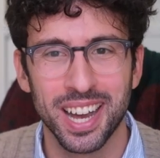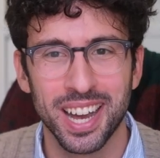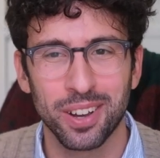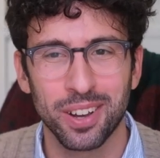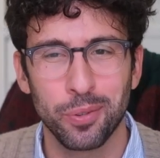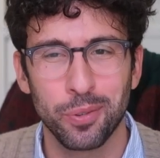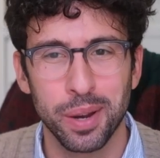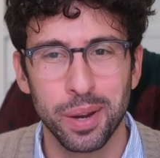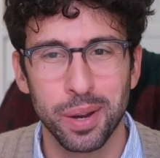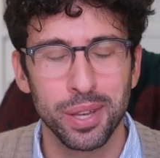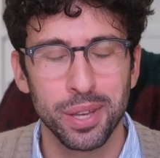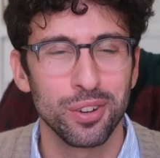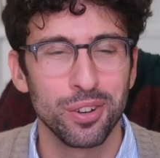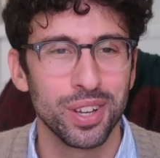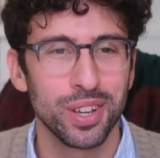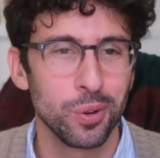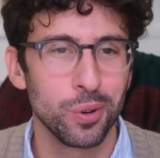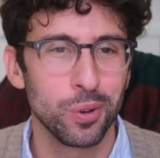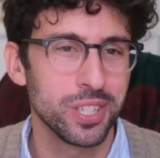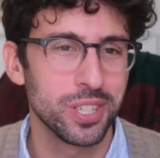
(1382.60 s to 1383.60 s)
Quite a bit of it
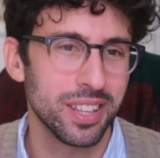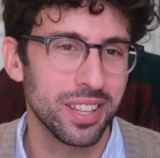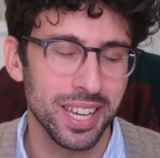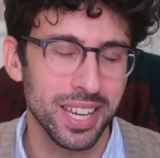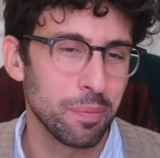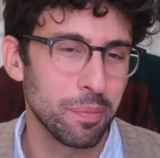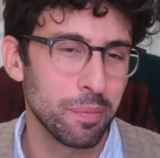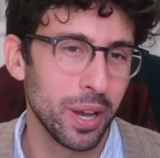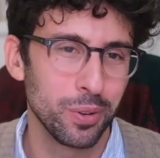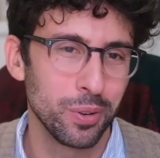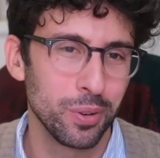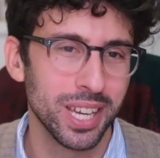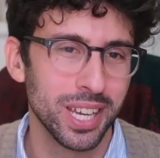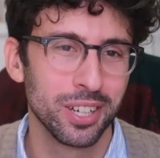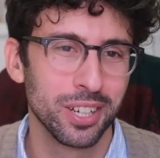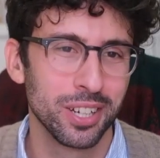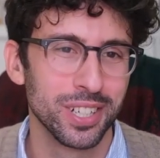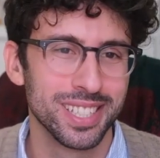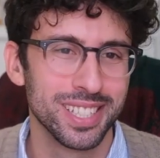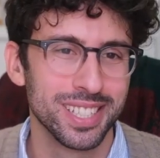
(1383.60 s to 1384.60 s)
was, I think, my own
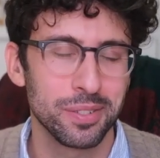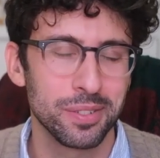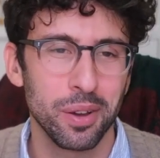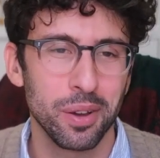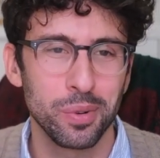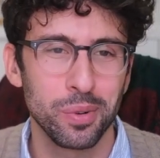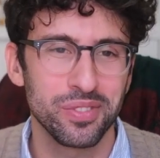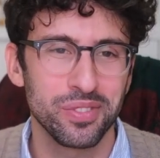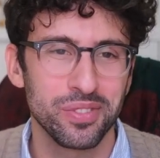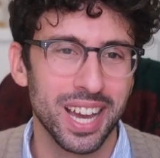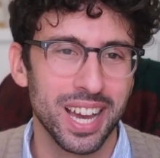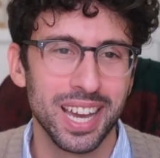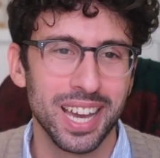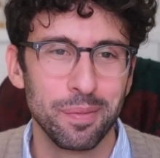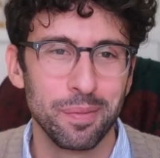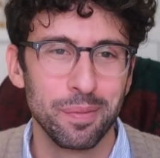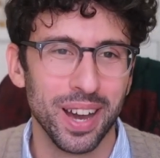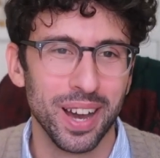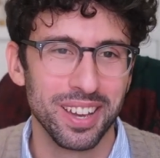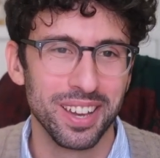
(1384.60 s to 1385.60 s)
ignorance, but with time
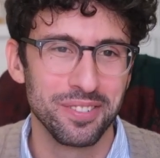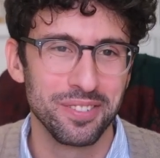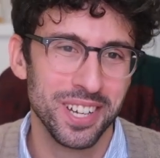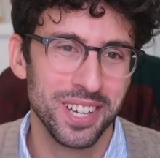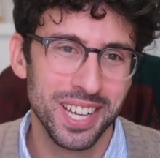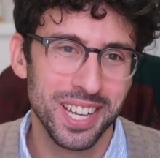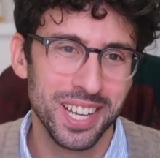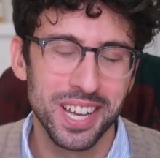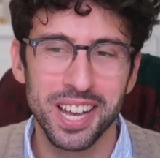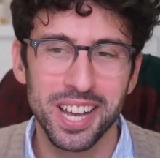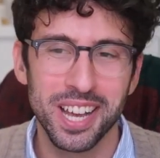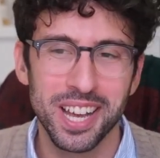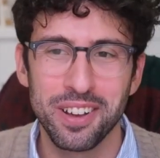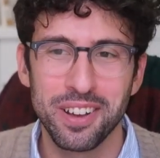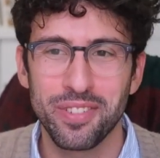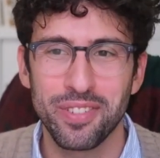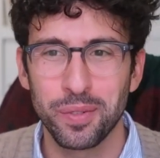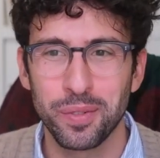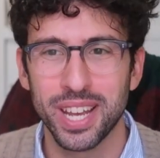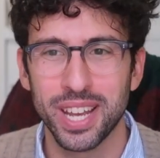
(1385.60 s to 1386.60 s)
I
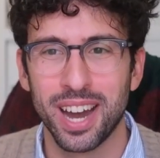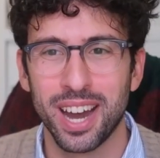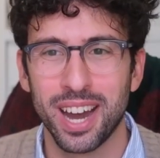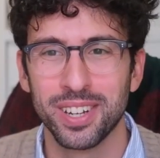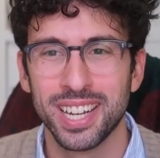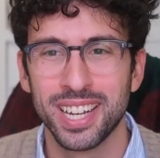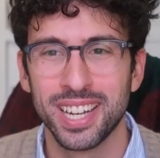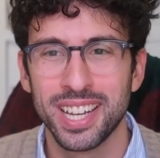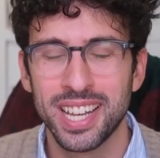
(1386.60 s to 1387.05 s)
found out.